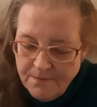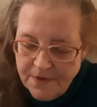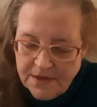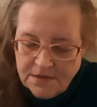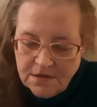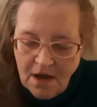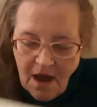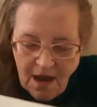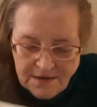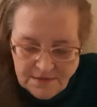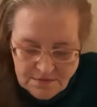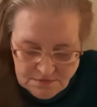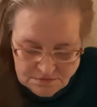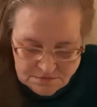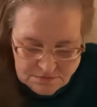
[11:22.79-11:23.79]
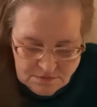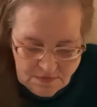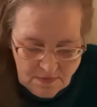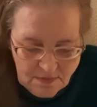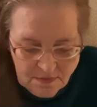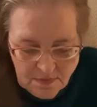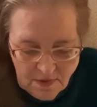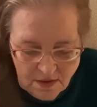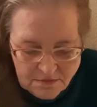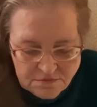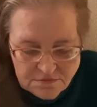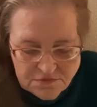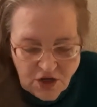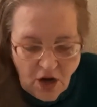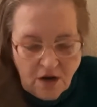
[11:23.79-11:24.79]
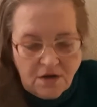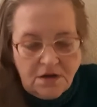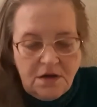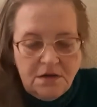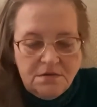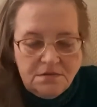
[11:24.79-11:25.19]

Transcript: but not dark.